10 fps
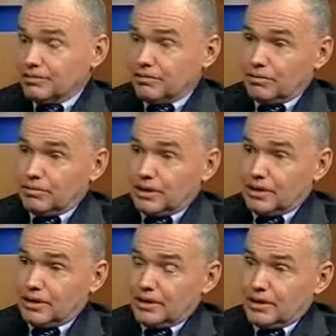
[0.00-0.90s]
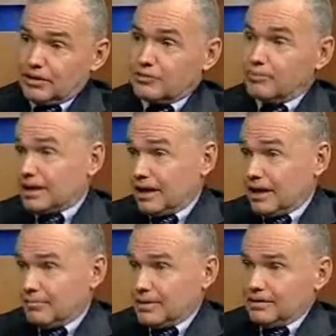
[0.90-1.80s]
to make
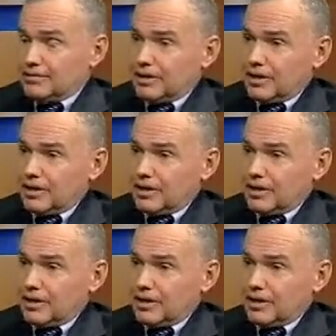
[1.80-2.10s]
comments.